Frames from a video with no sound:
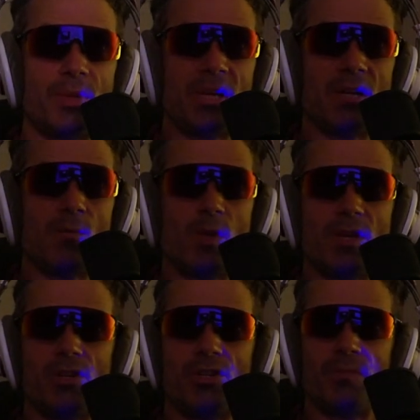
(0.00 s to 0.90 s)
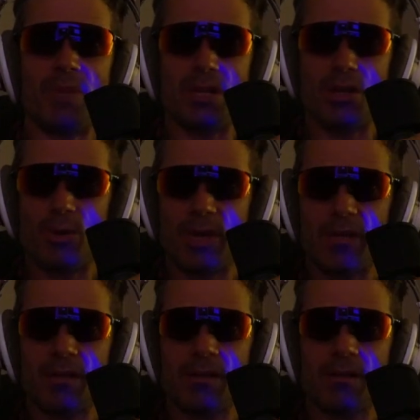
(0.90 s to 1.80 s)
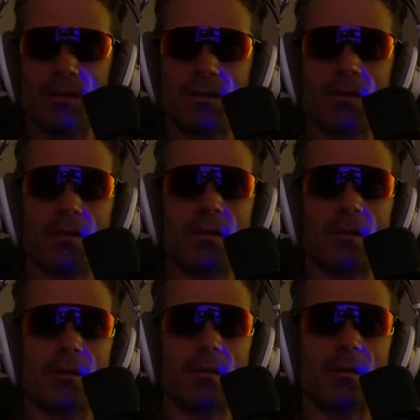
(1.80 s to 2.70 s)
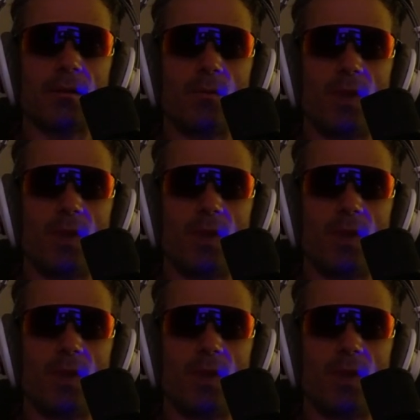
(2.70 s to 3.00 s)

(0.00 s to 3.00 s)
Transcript: and what you should be doing, why I